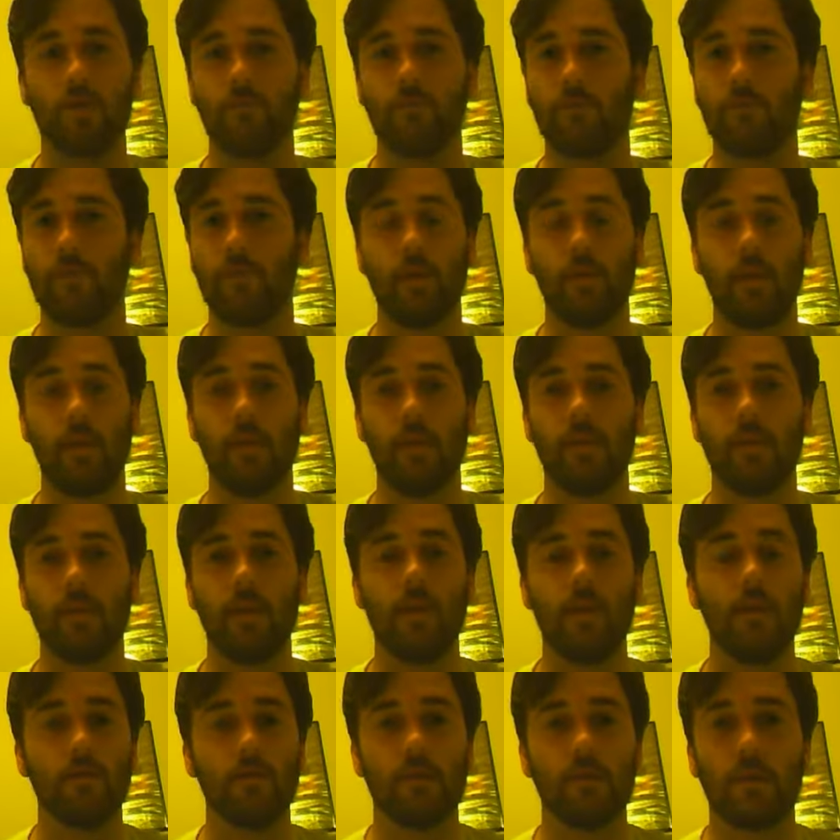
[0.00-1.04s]
brilliantly.
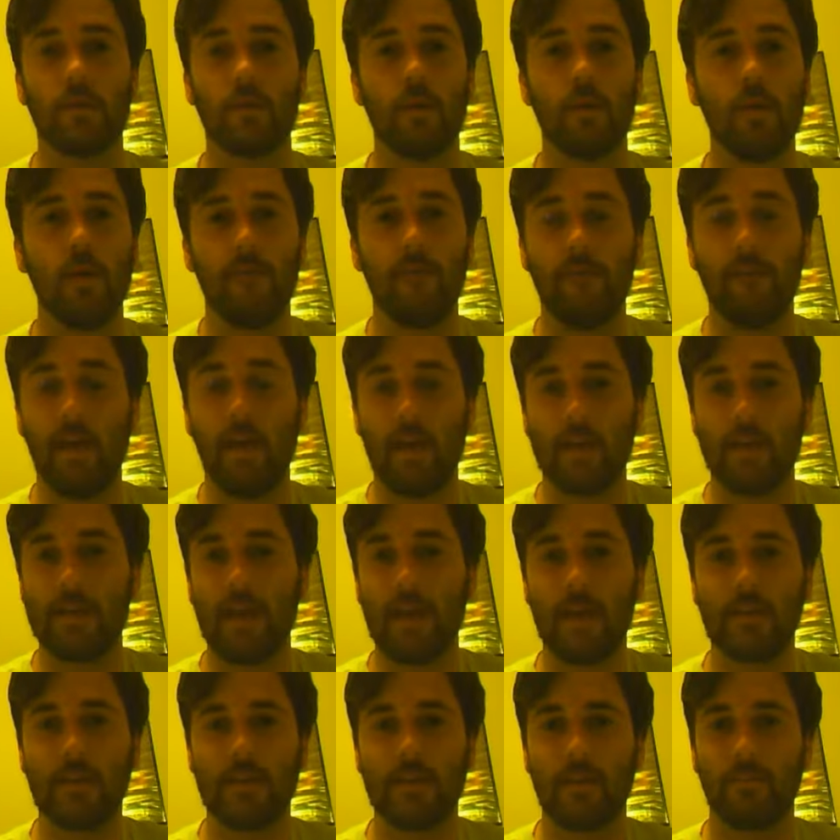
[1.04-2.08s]
It was a
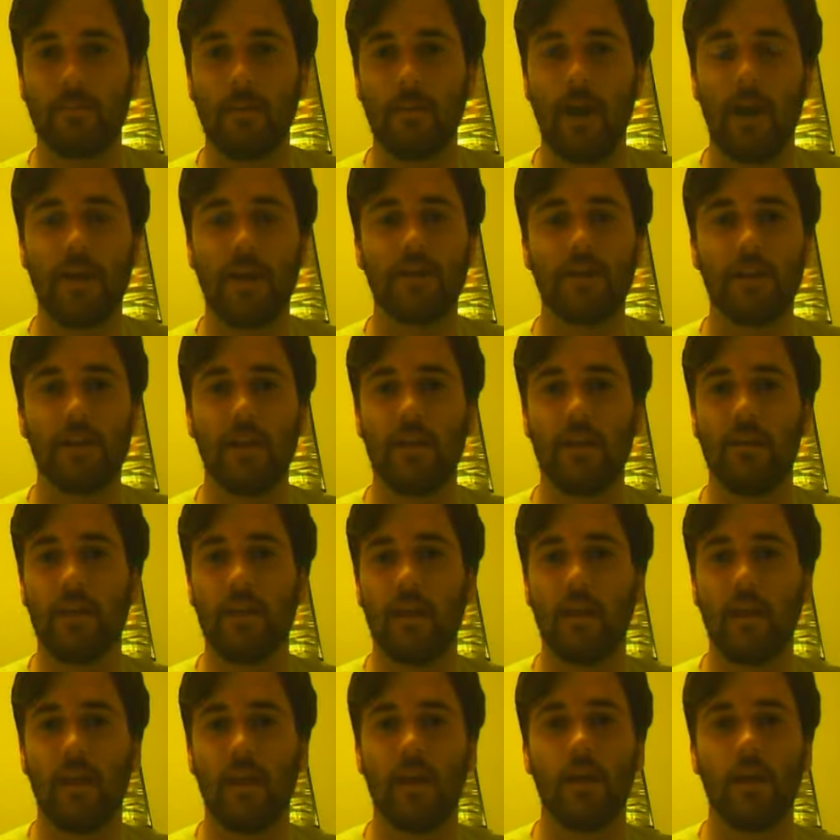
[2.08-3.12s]
fantastic match, and in
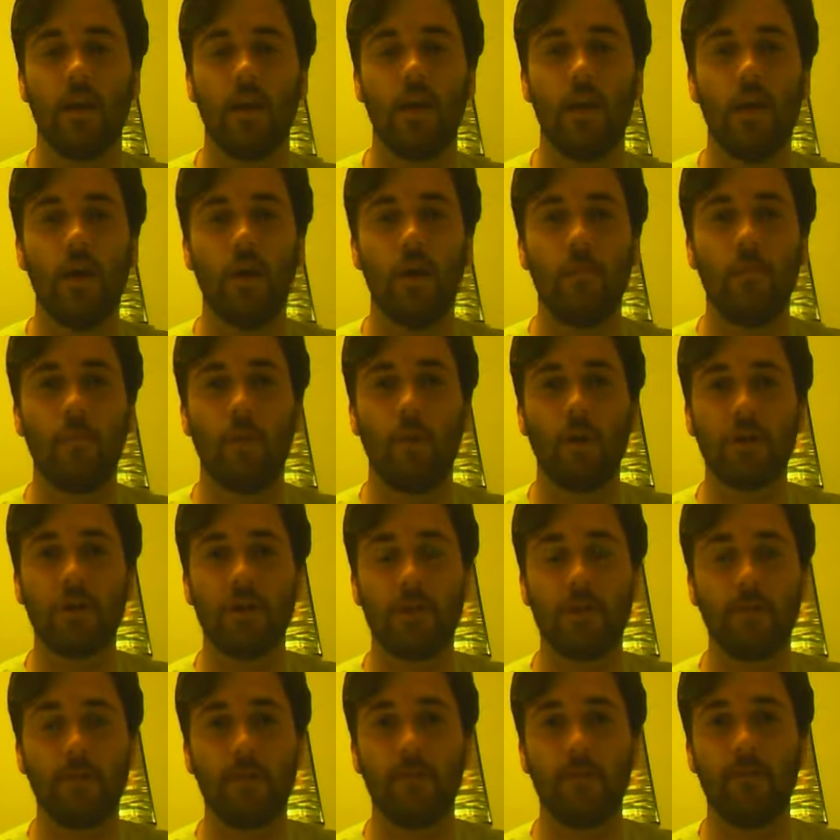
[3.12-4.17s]
the end,
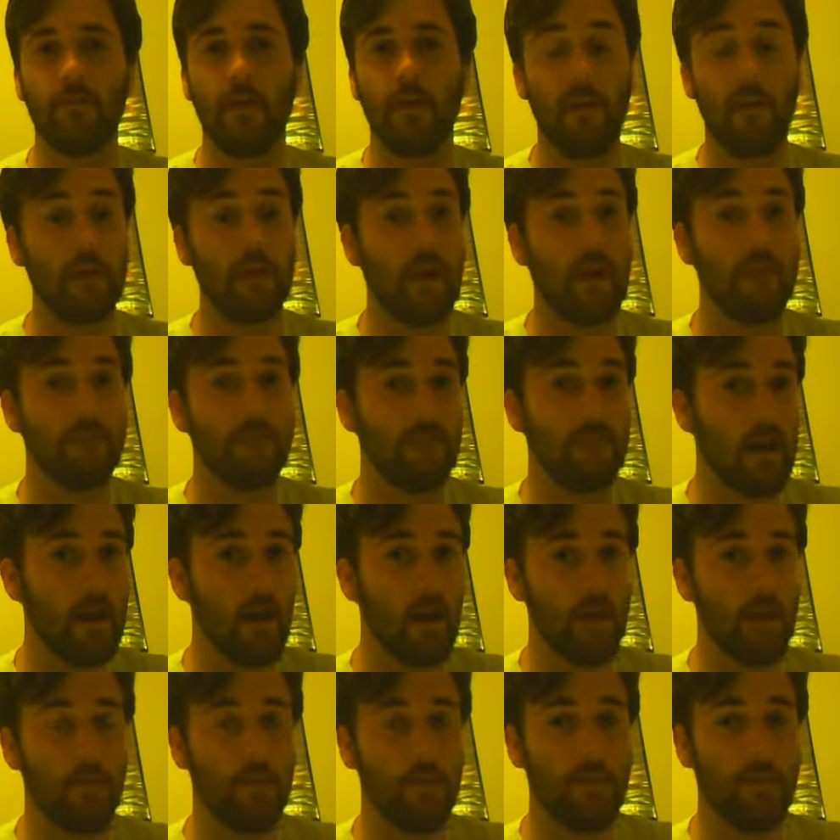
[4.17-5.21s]
Morishima finally got fed
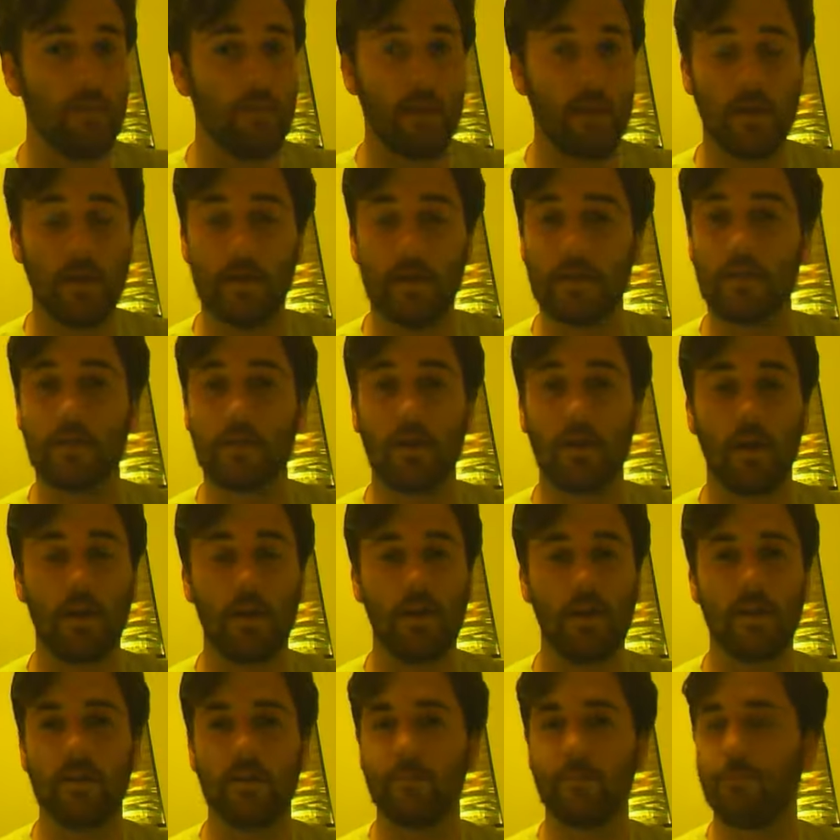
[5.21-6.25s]
up with him and just
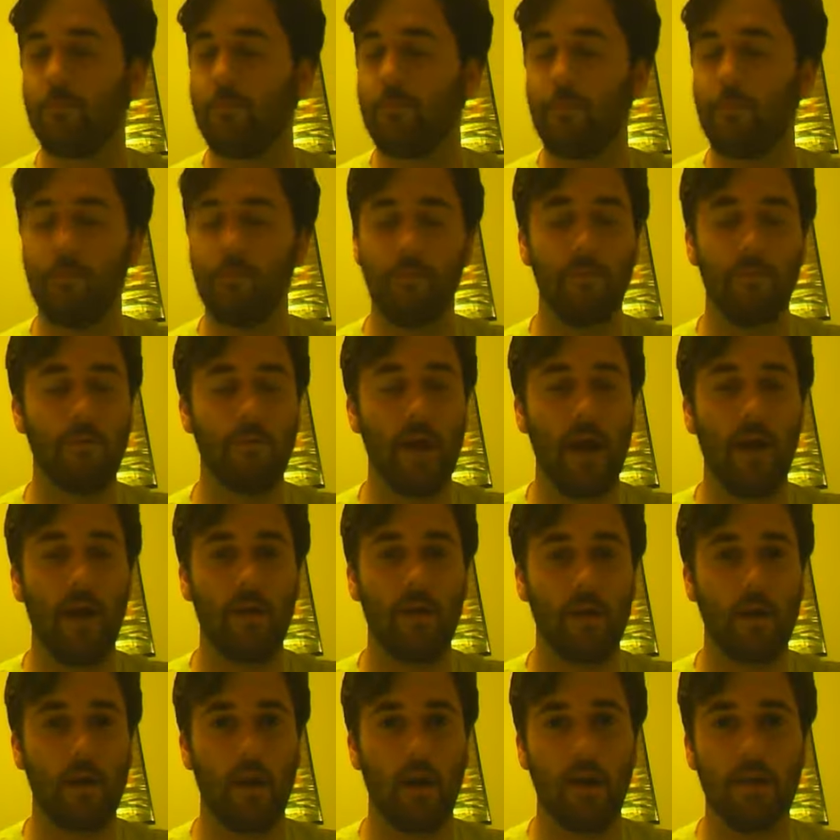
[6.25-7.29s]
started
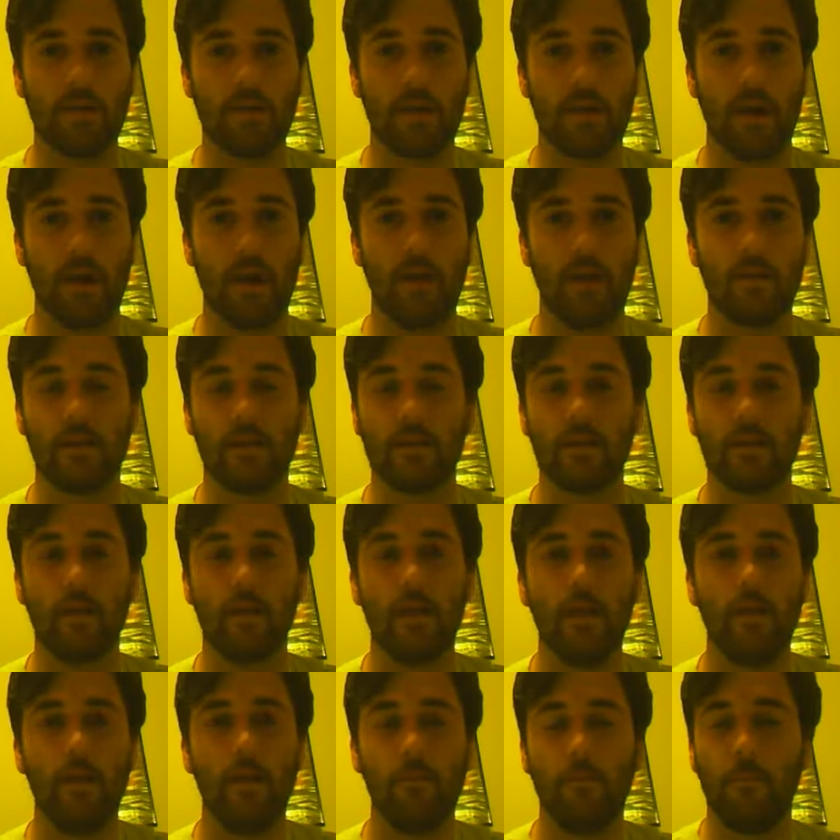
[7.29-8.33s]
pounding on his eye, just
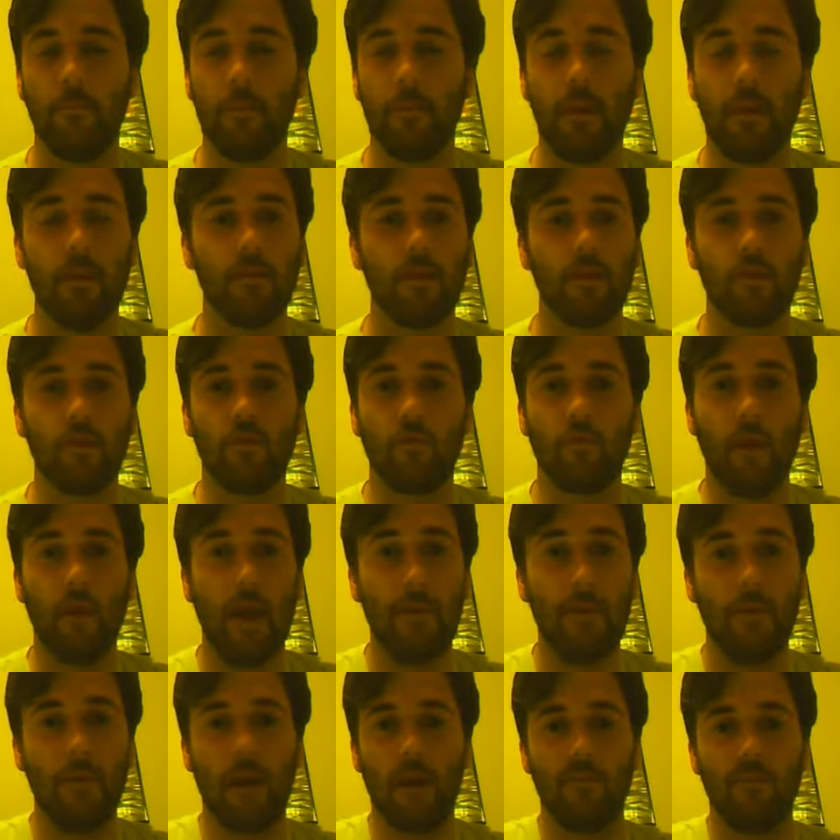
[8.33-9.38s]
beating the
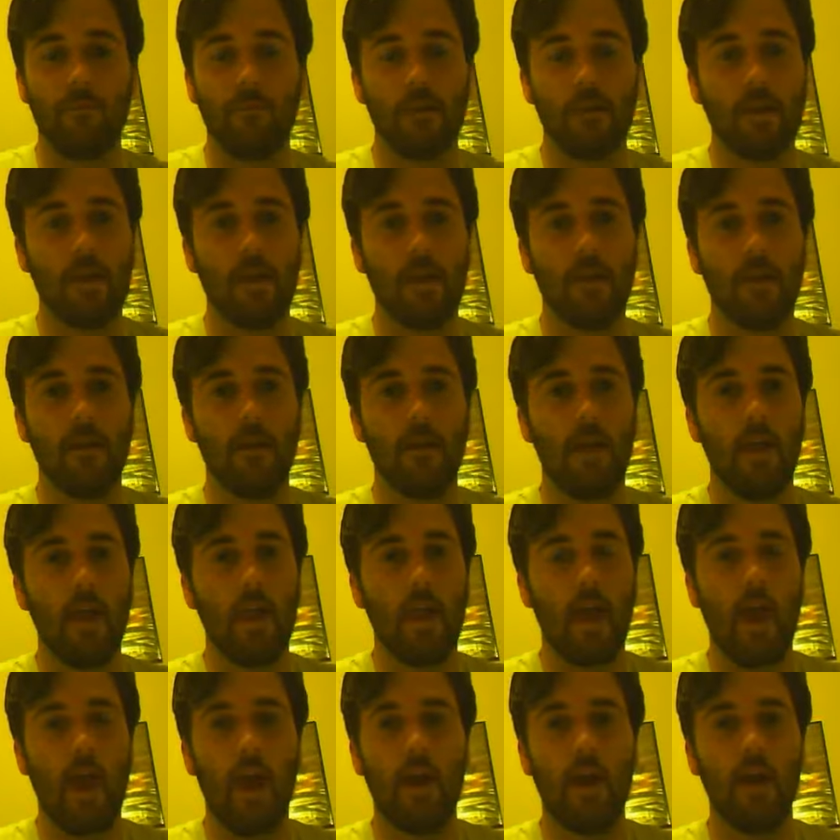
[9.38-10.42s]
crap out of him again.
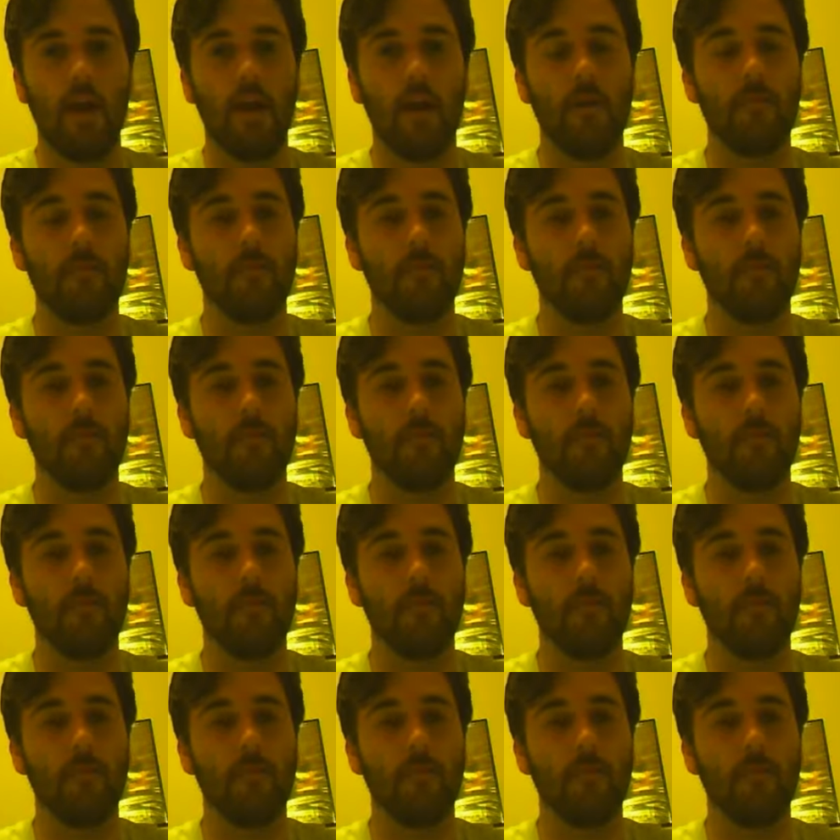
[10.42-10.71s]
And